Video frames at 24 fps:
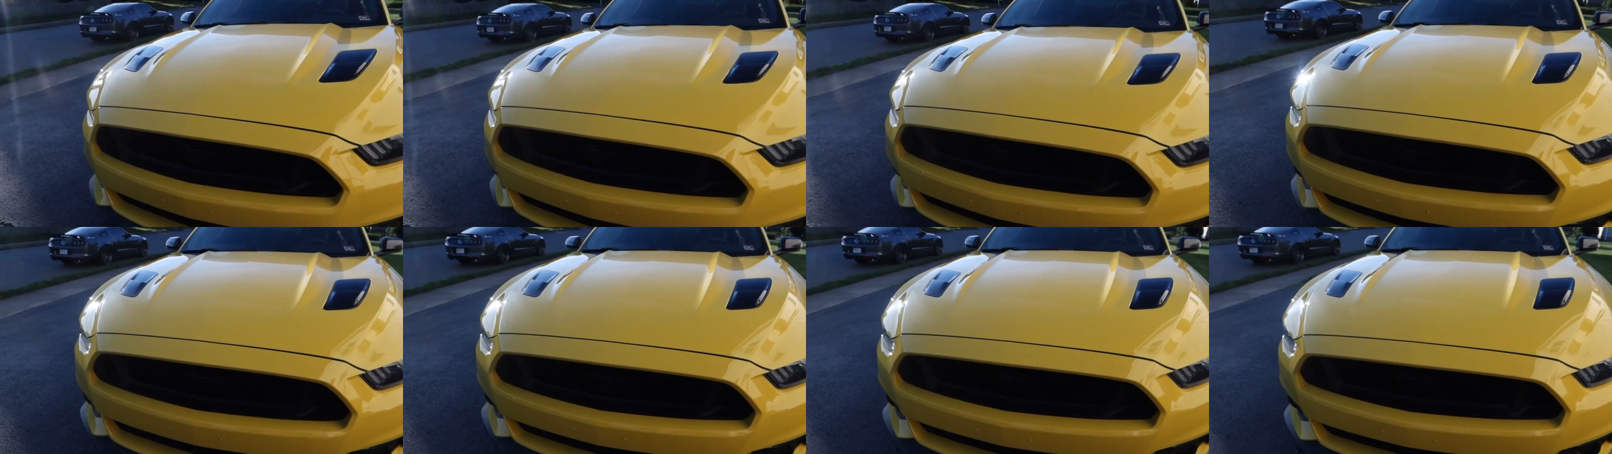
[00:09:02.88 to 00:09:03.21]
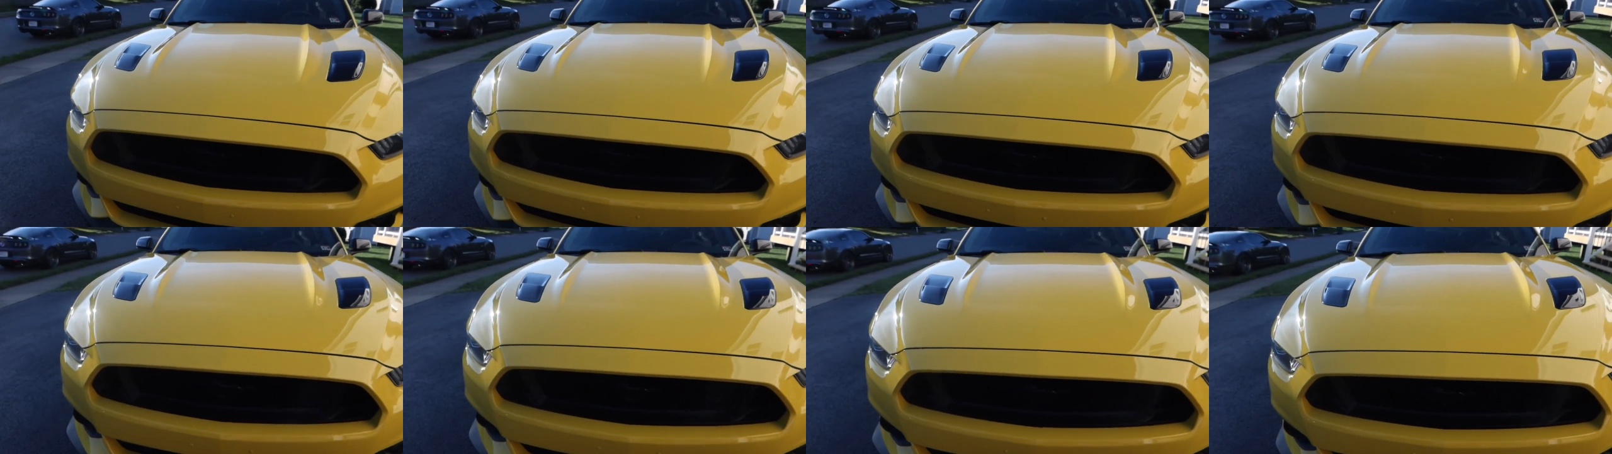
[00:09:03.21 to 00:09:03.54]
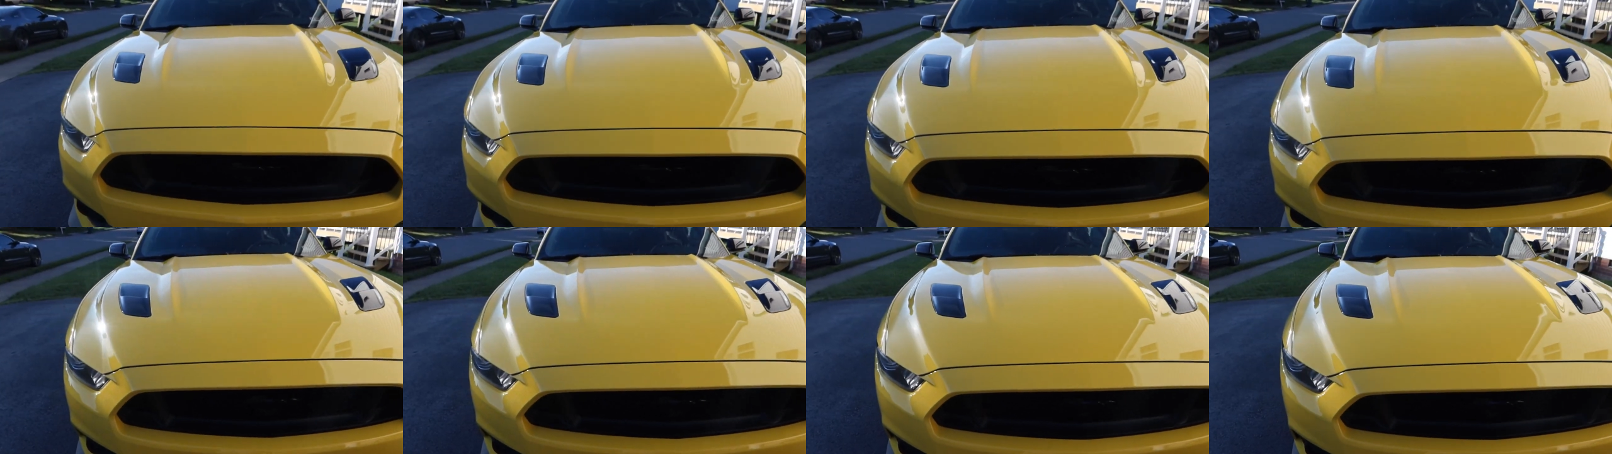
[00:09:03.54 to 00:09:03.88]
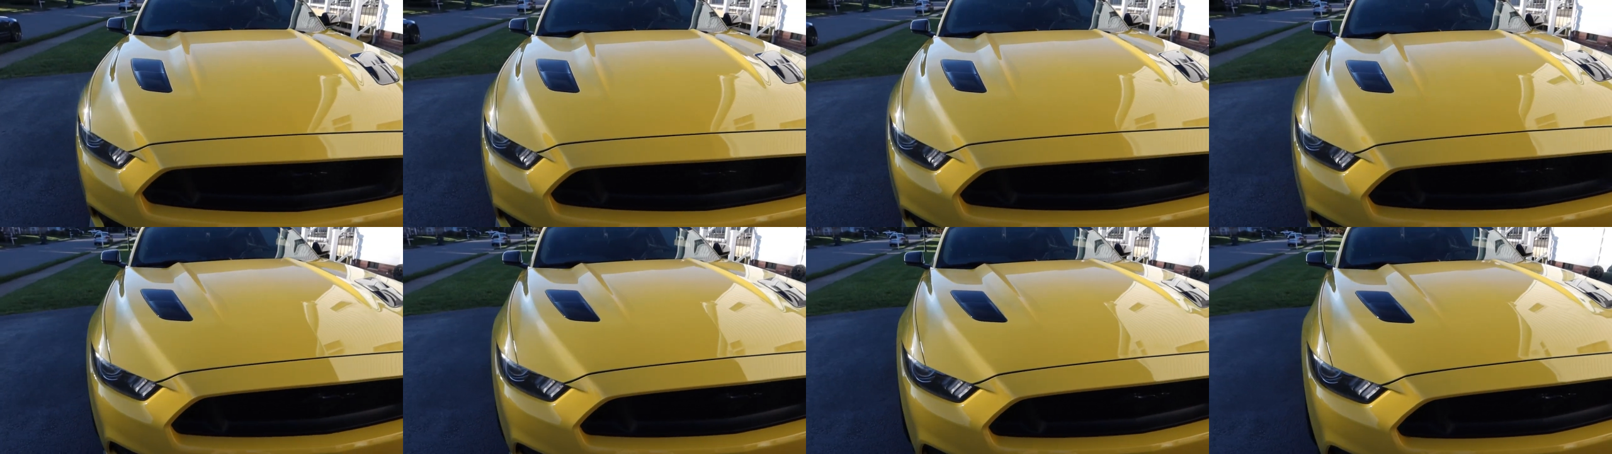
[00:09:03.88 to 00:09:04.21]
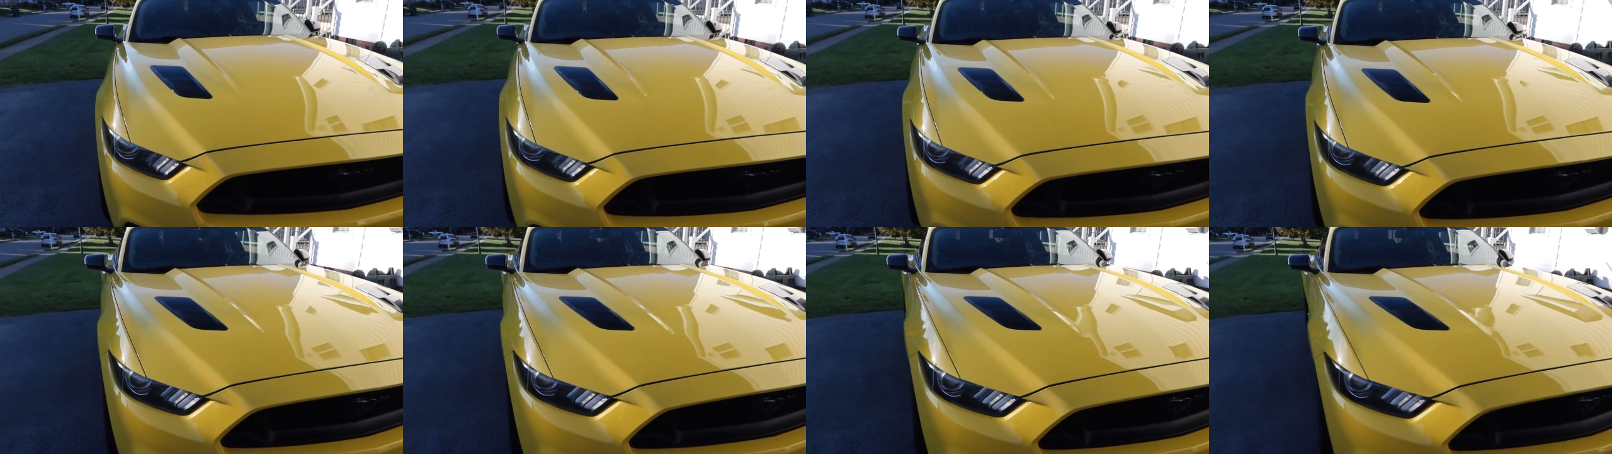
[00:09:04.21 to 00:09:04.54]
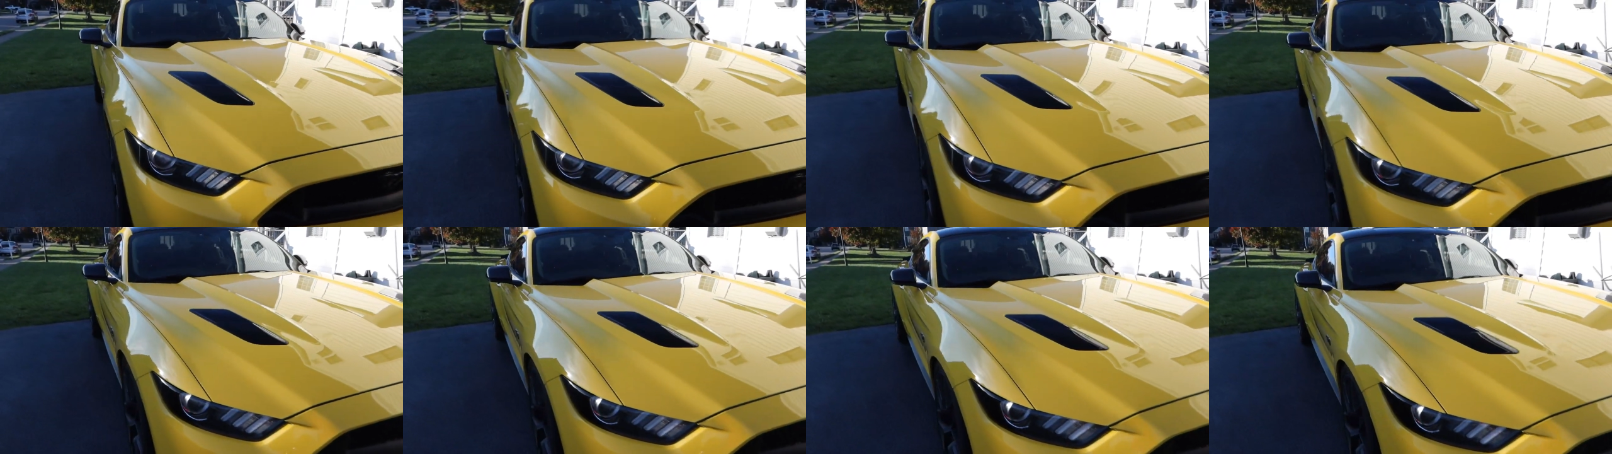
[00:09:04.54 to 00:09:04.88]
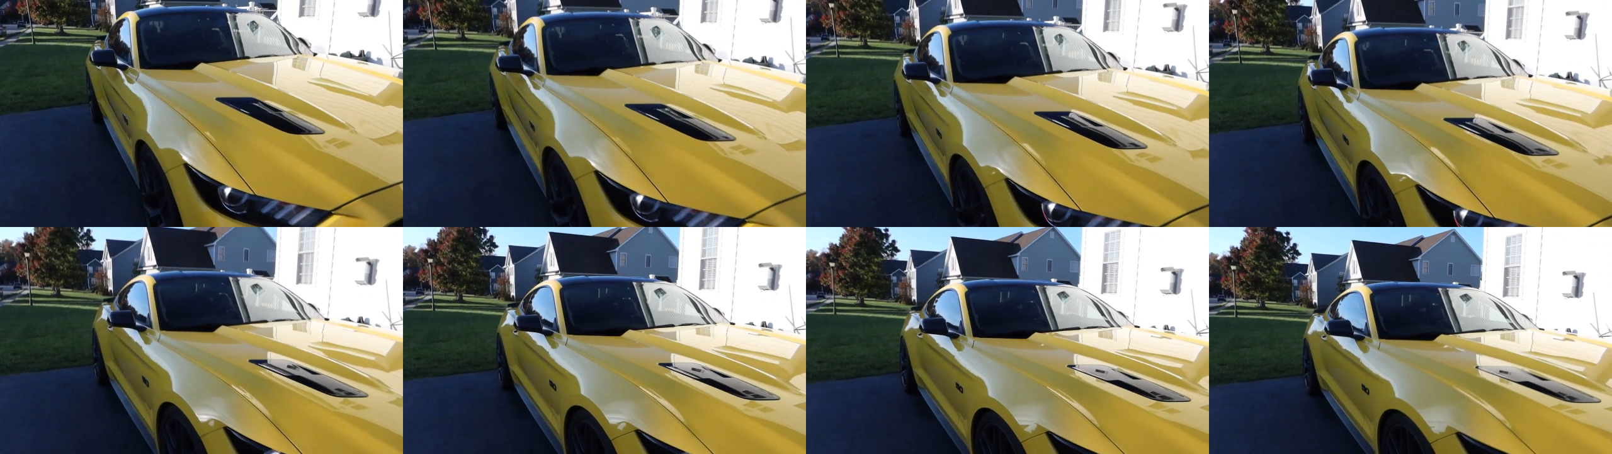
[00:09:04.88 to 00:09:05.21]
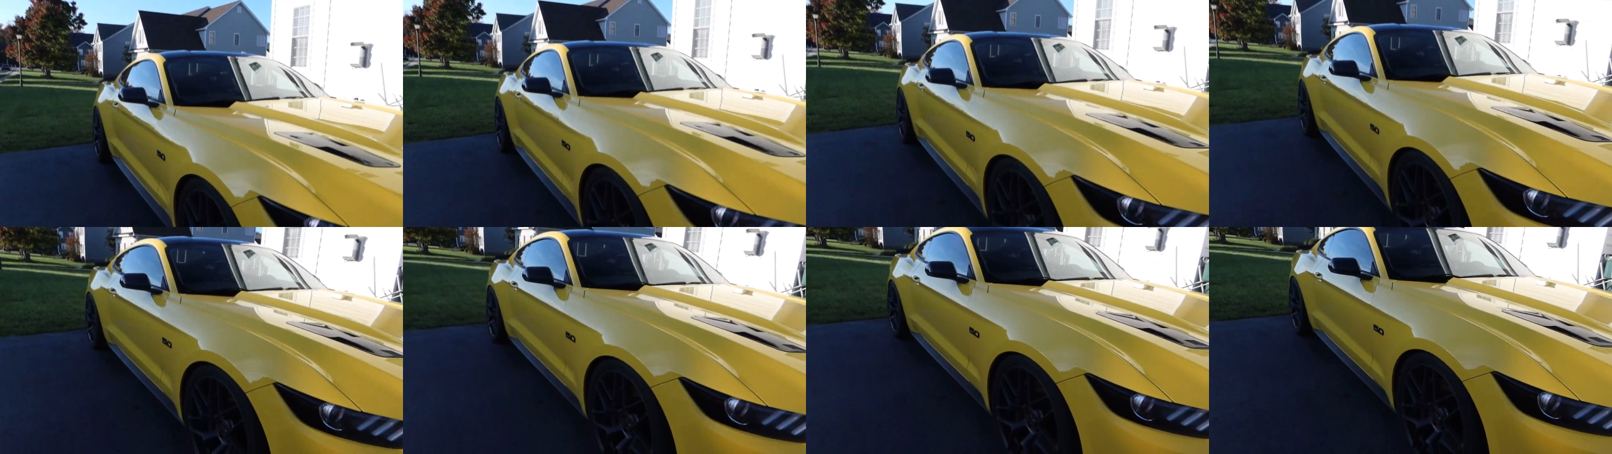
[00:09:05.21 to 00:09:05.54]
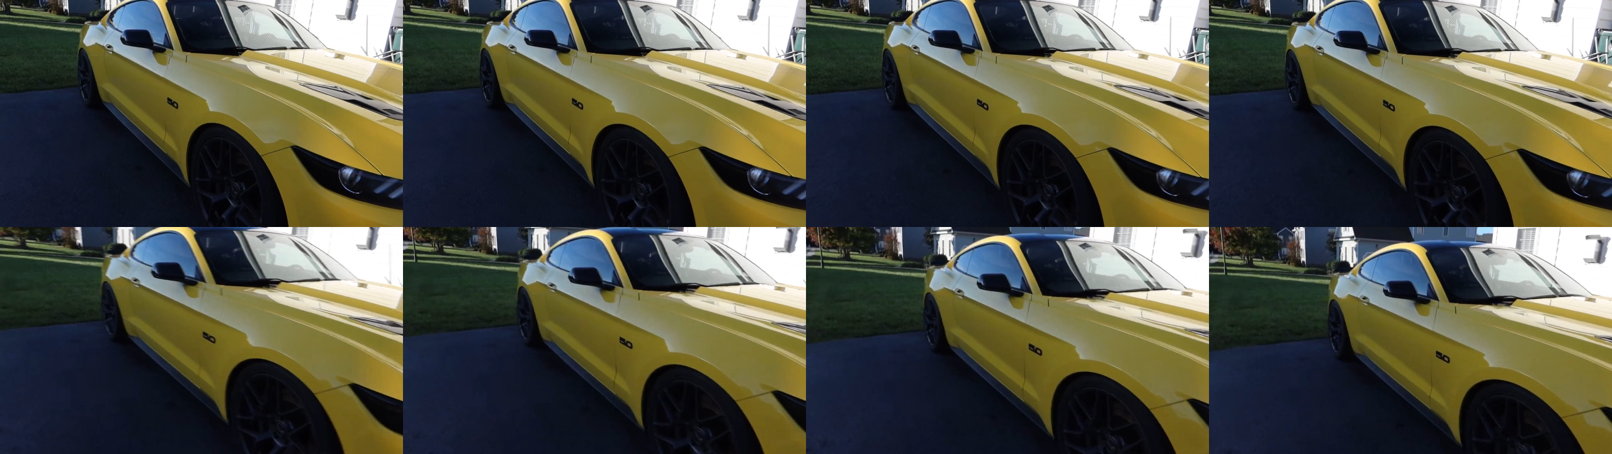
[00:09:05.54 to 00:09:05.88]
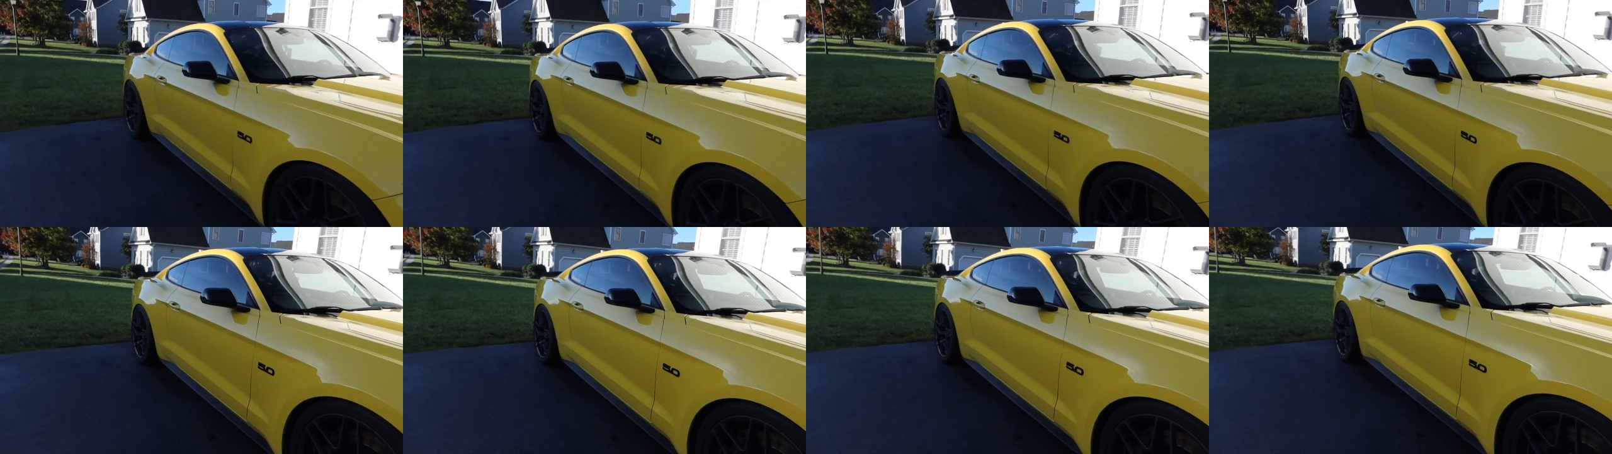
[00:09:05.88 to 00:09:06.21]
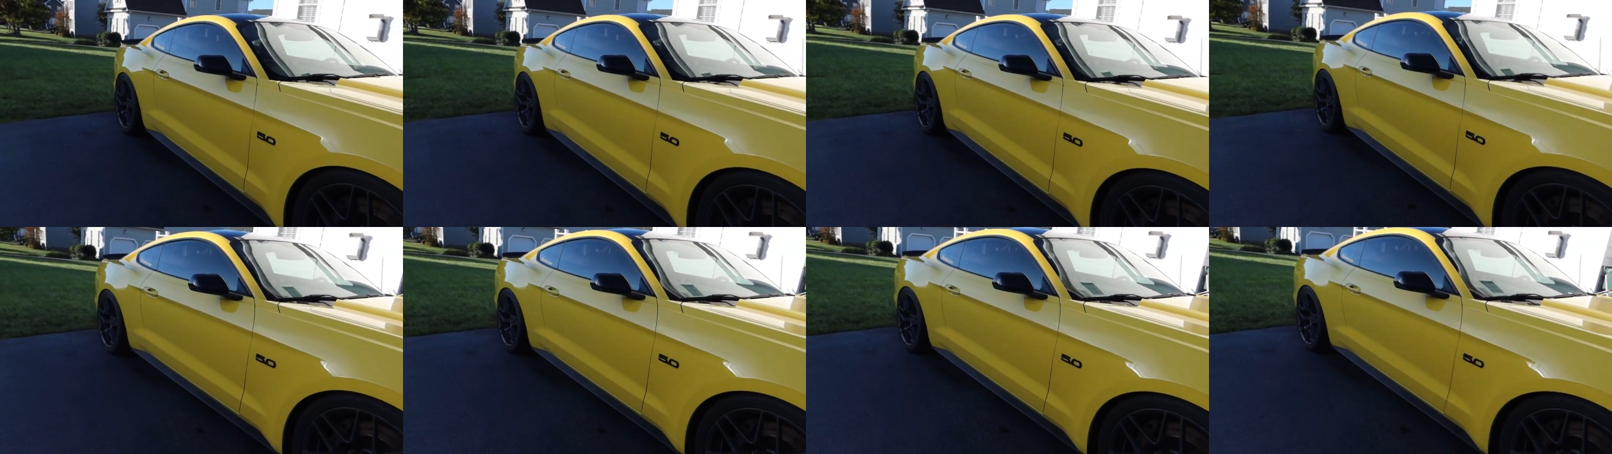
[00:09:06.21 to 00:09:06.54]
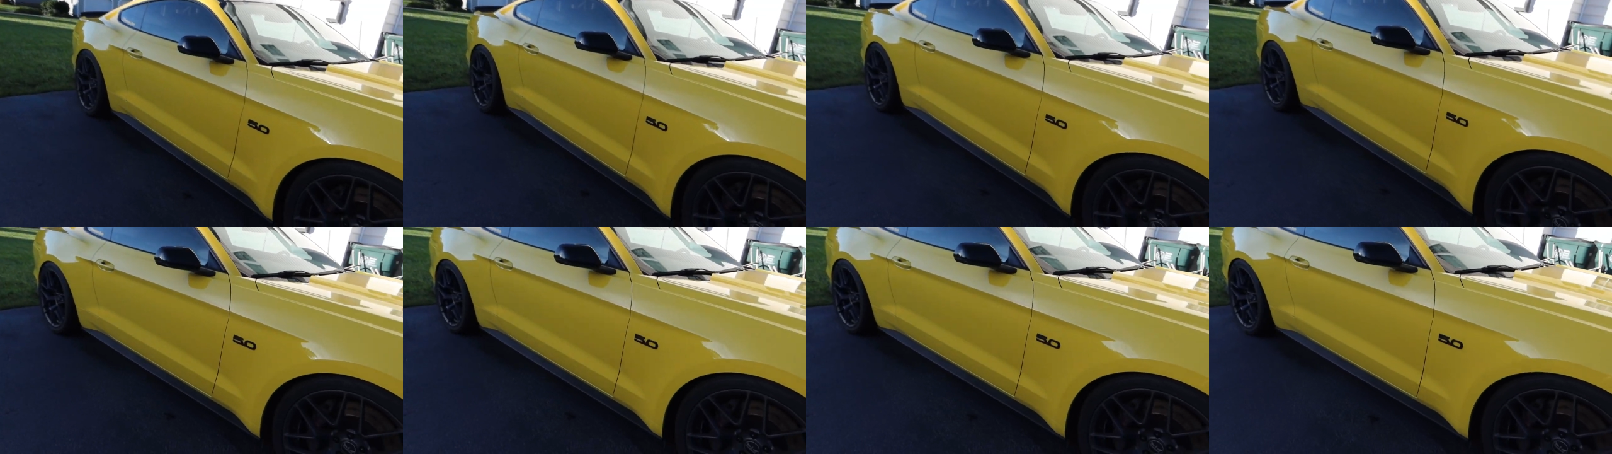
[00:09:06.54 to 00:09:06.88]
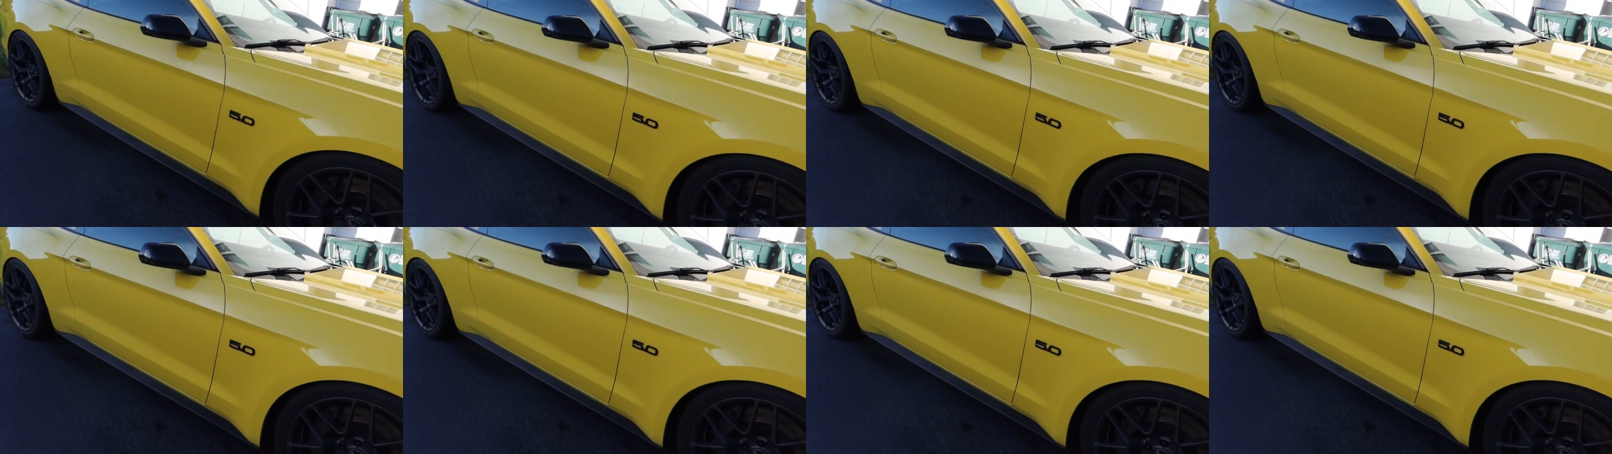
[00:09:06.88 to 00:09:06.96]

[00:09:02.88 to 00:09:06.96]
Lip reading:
Nobody's mouth can be seen.